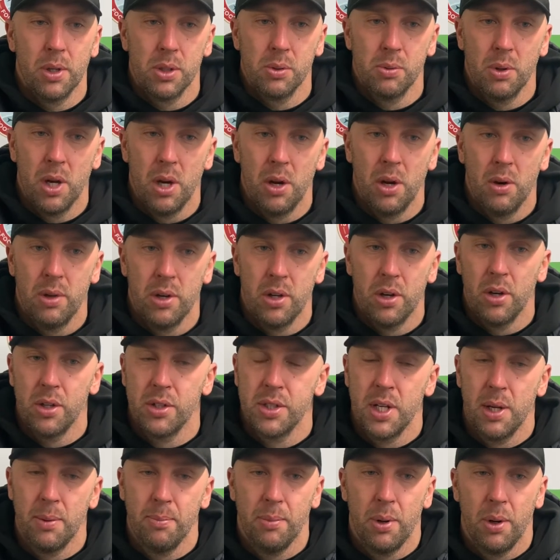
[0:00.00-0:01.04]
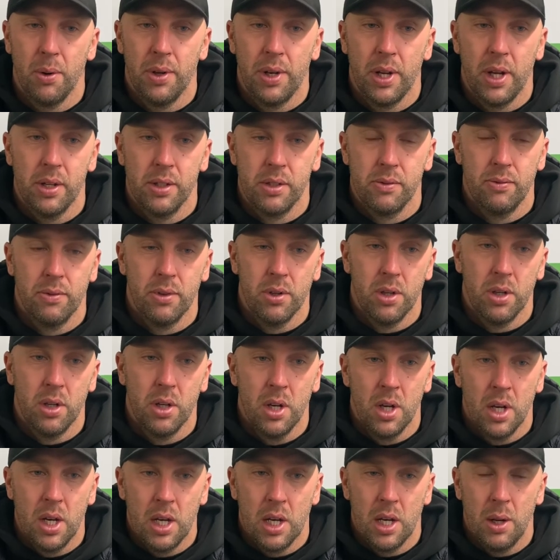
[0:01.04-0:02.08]
as well in our tempo and that that
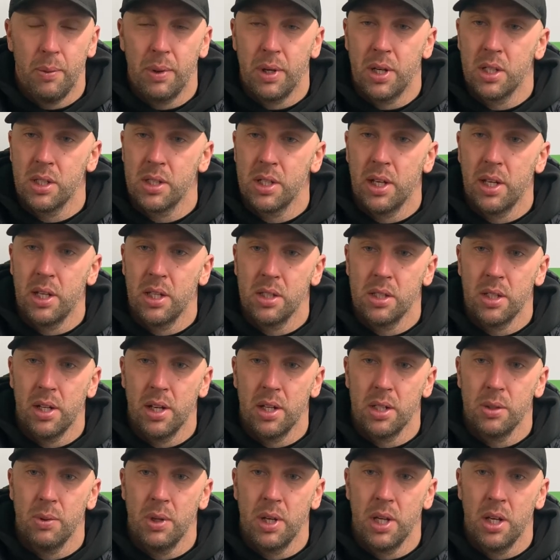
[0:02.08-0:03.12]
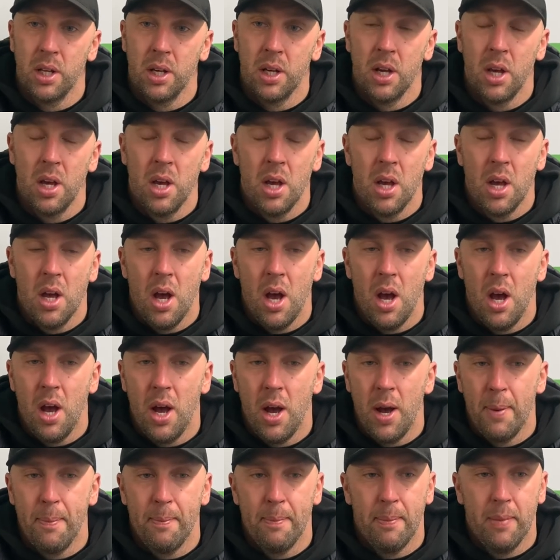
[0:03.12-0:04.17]
we can take into next week.
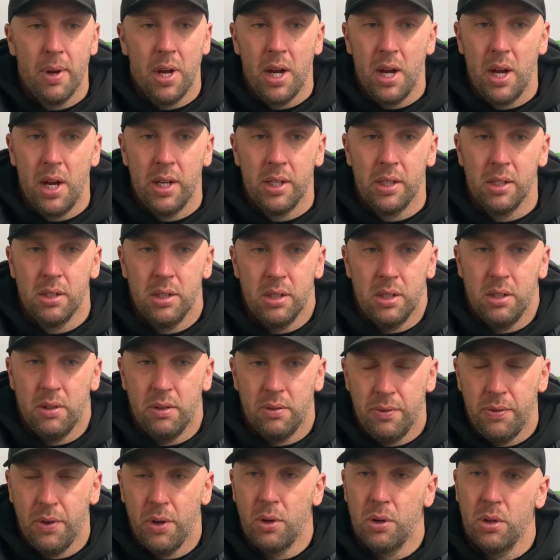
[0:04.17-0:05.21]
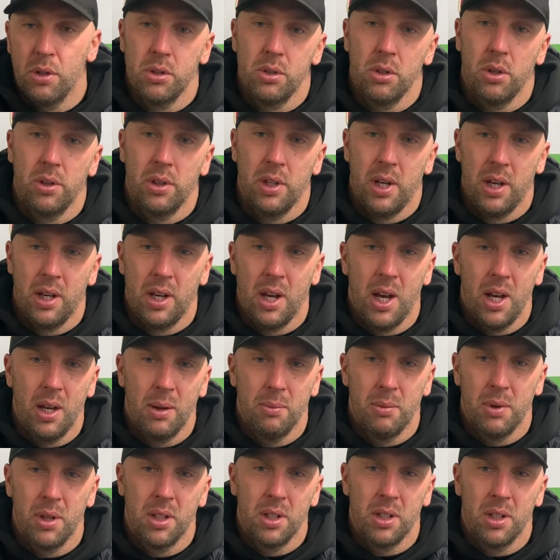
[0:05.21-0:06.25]
And focus on that game,
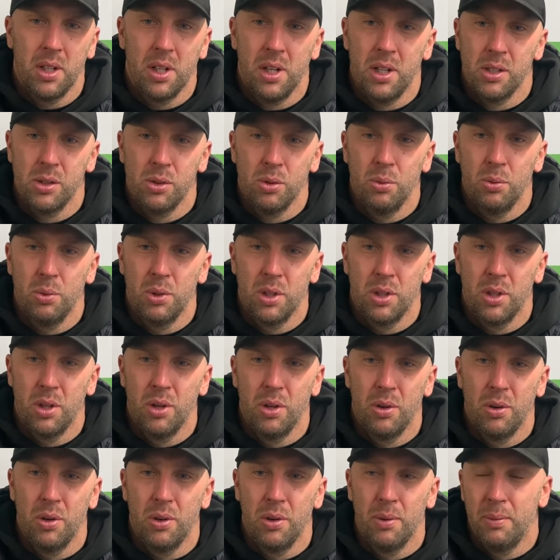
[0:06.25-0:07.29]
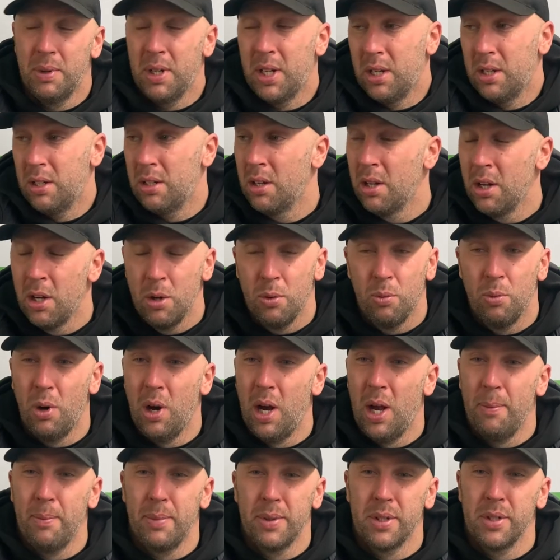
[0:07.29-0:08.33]
and that's all we do. I mean, what
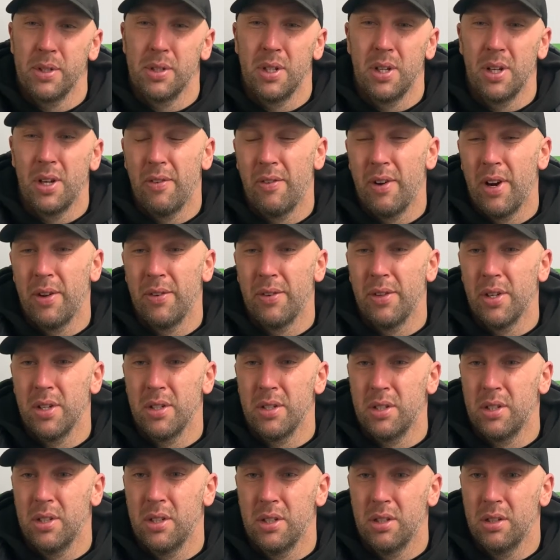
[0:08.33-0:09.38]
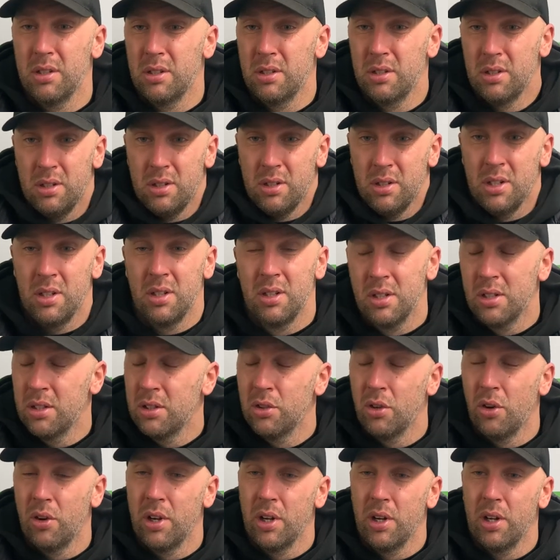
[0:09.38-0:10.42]
happens in and around us is
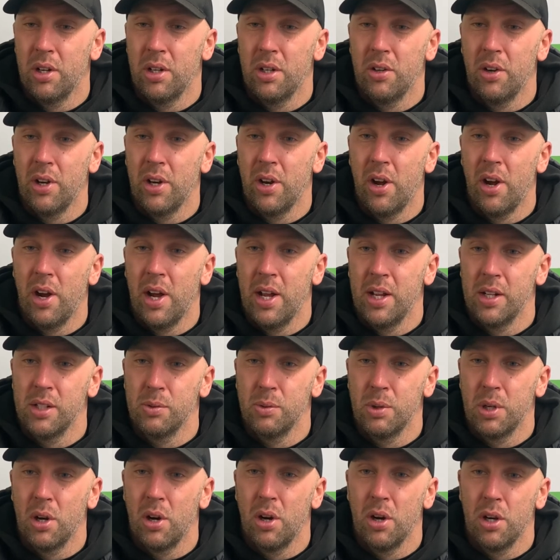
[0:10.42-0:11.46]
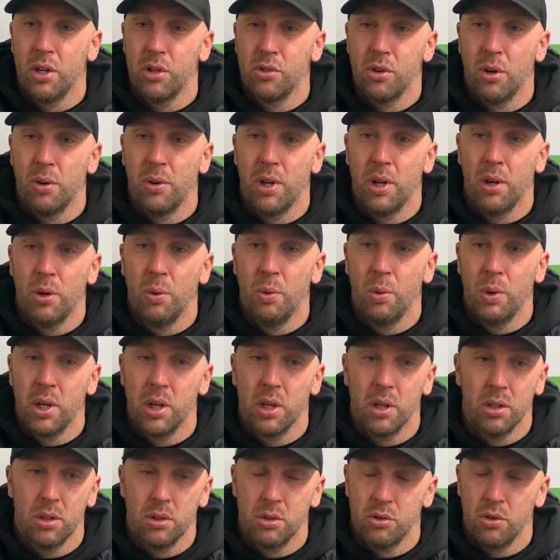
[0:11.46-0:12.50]
not in our hands. We can't control it. All we
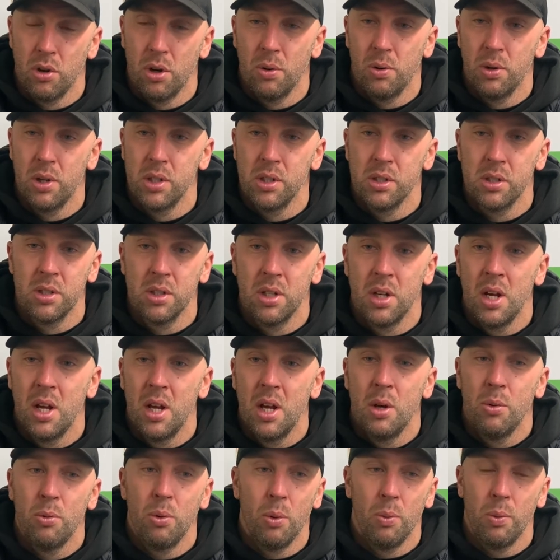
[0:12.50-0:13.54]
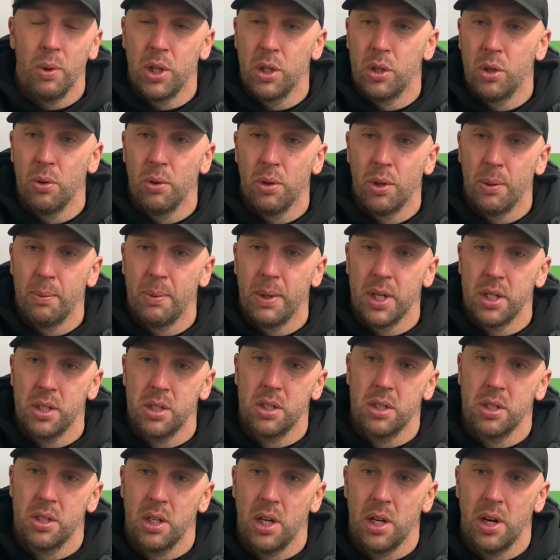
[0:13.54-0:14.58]
can control is what we do on the
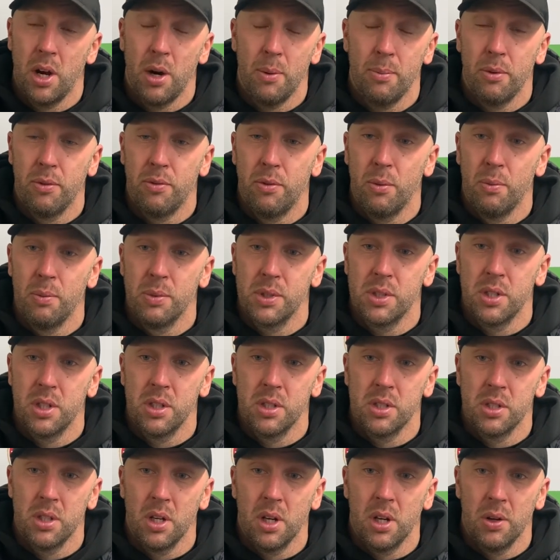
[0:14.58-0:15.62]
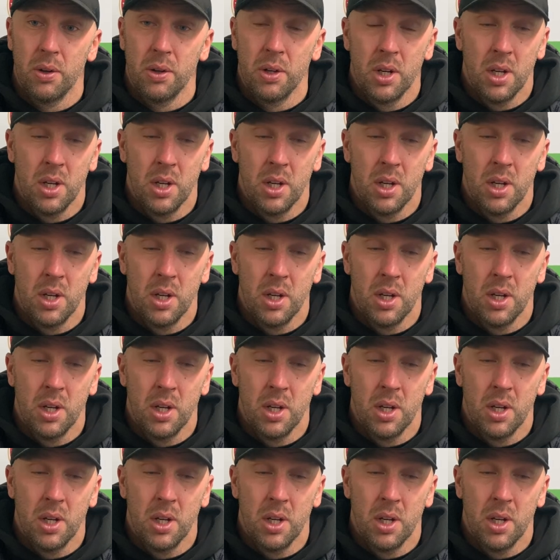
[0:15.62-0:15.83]
pitch and our performances. So